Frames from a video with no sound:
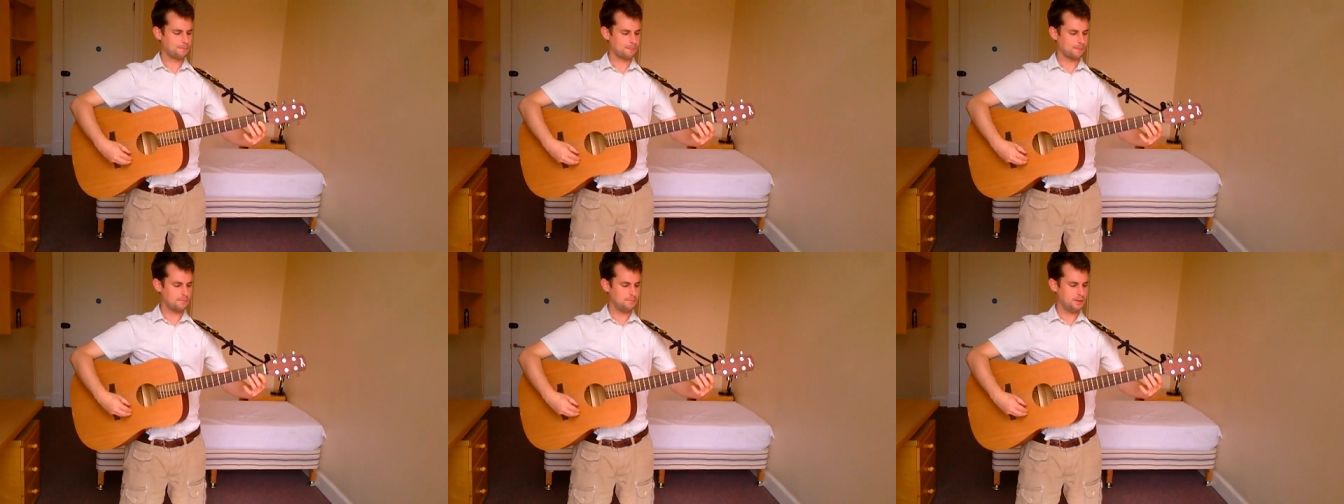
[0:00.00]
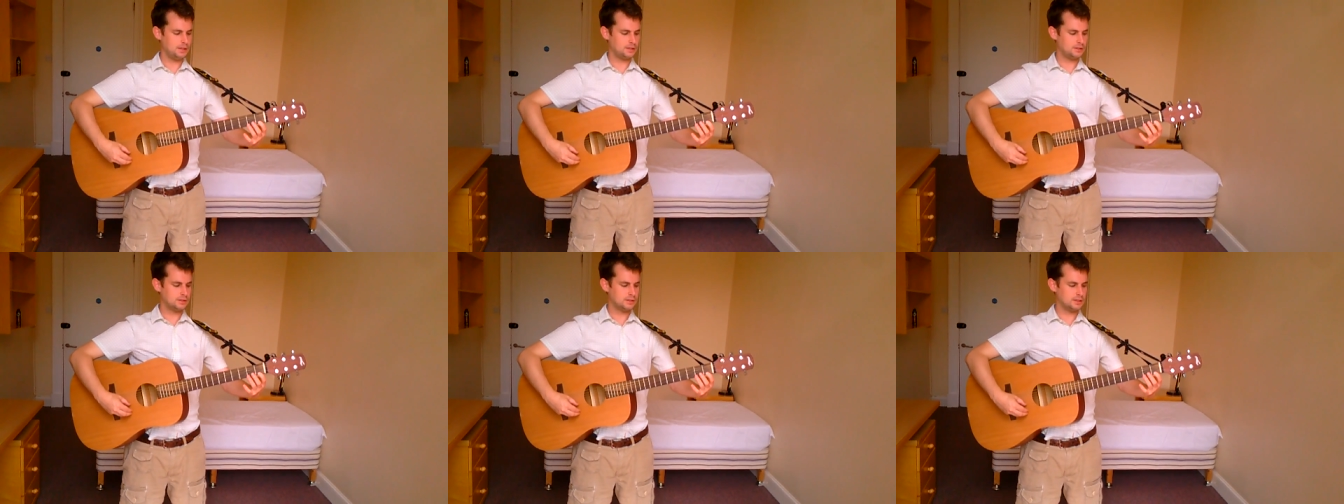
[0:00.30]
It
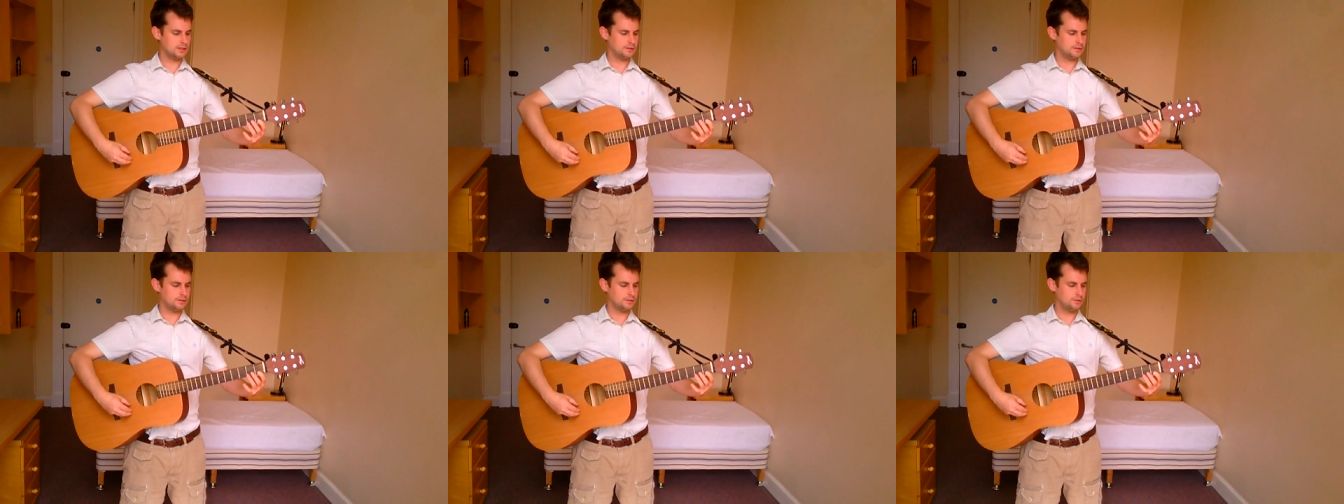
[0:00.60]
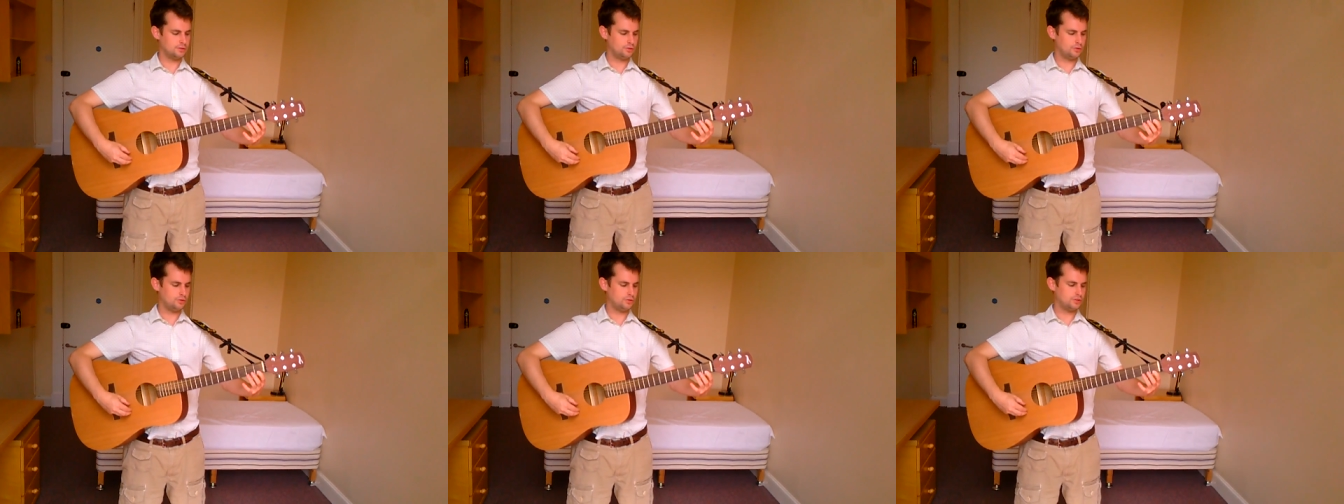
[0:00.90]
makes
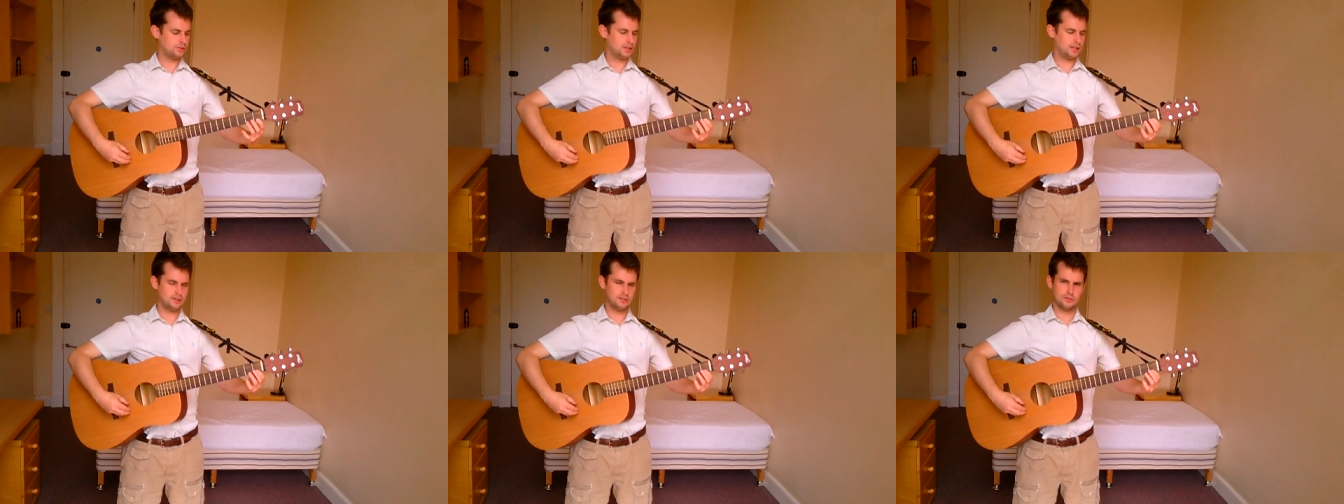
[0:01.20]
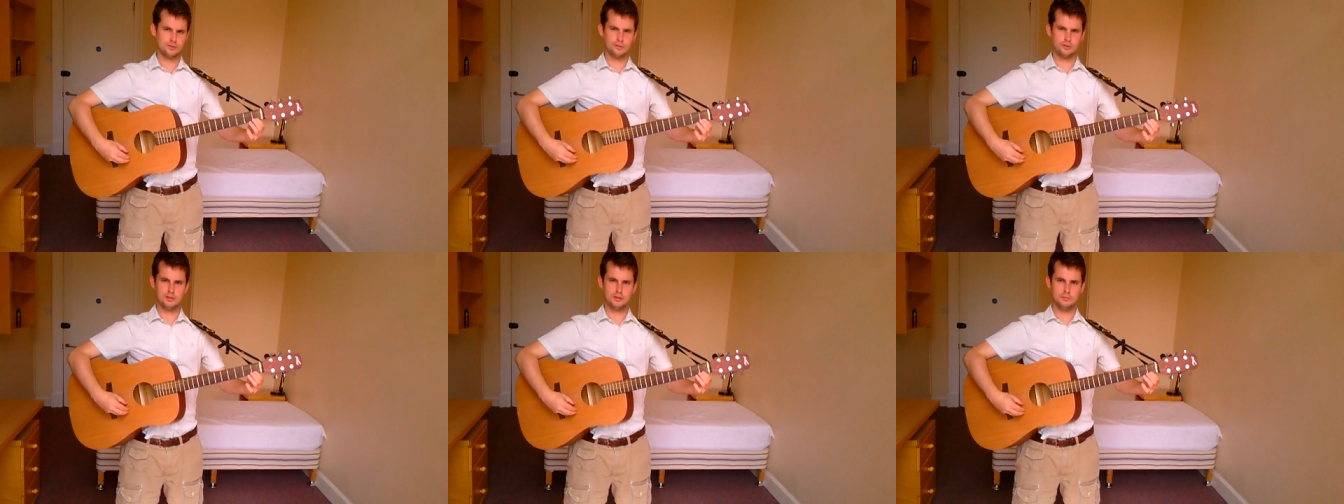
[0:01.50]
good
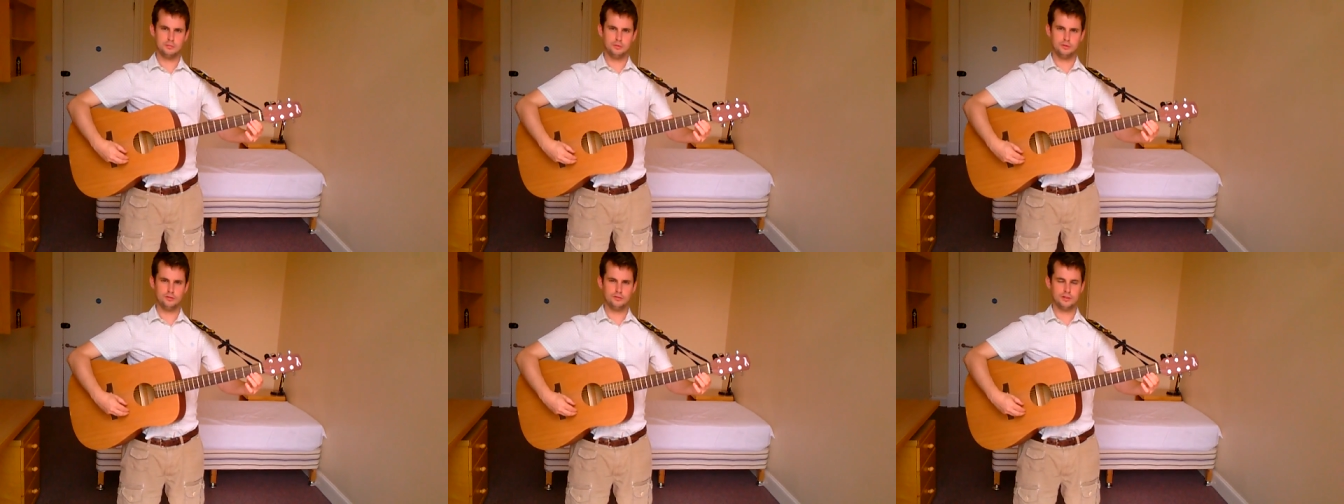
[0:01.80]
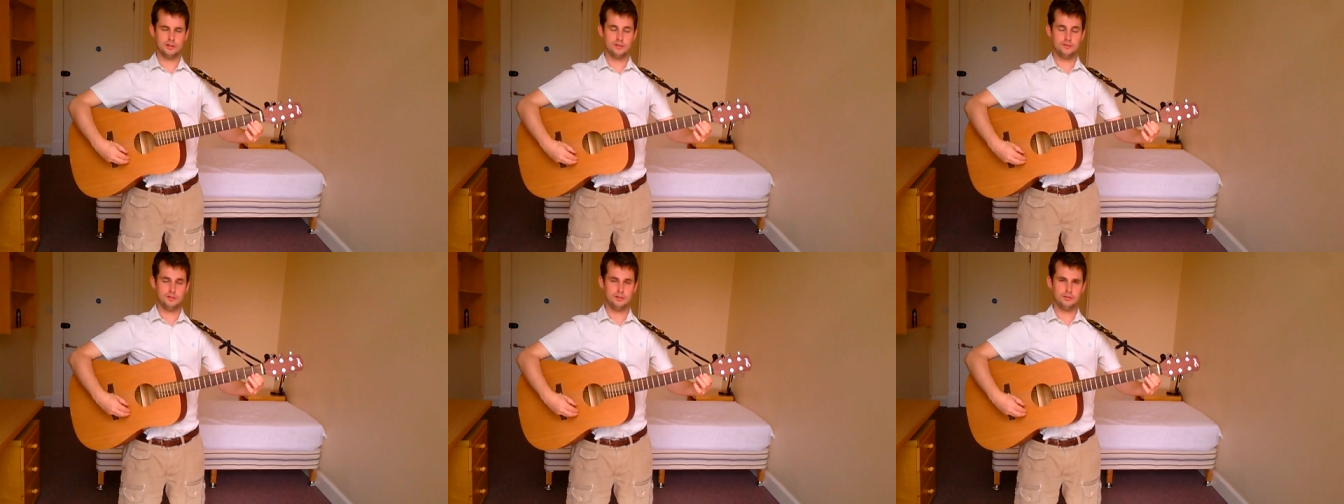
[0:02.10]
sense not to move
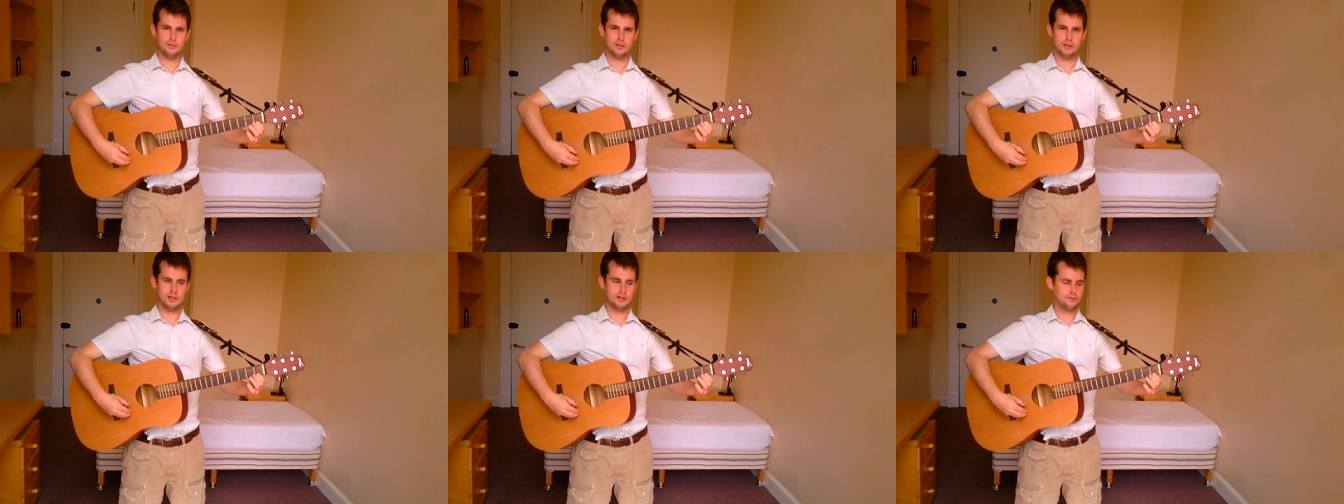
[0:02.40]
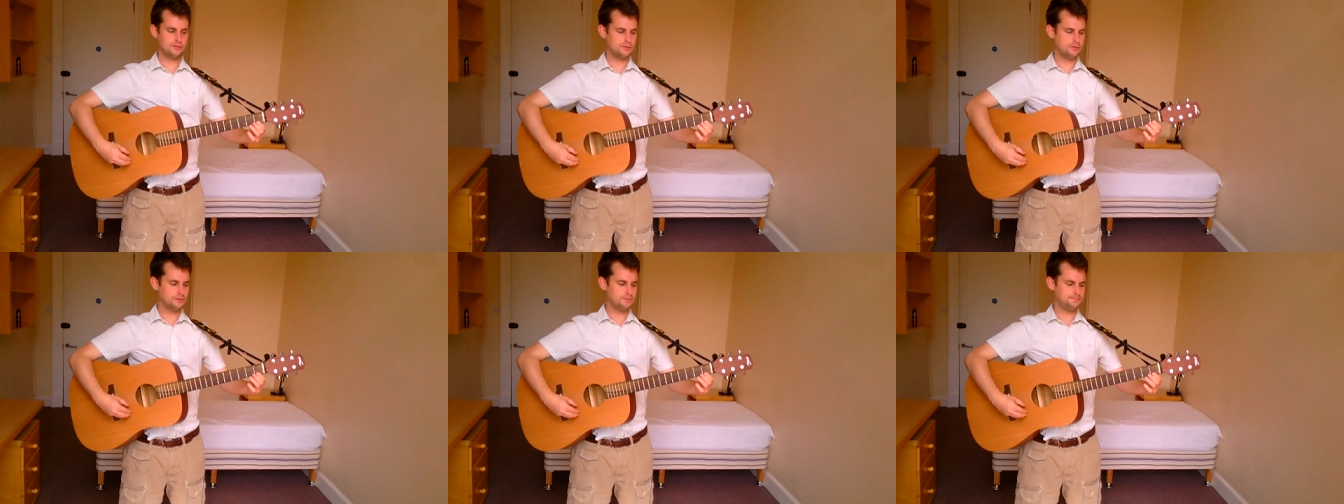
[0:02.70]
it if you don't
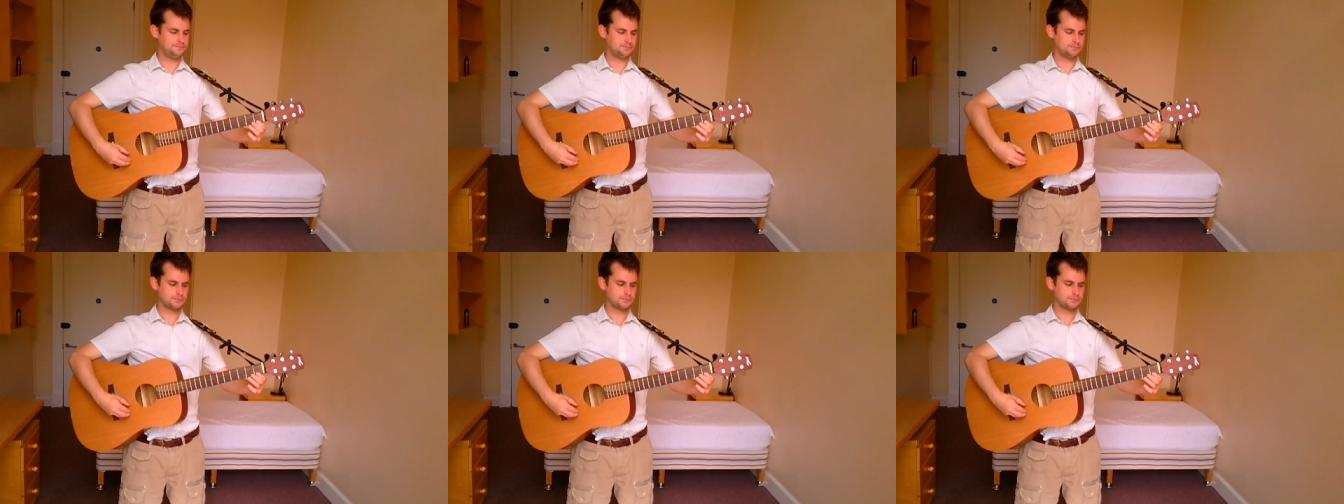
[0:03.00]
have to.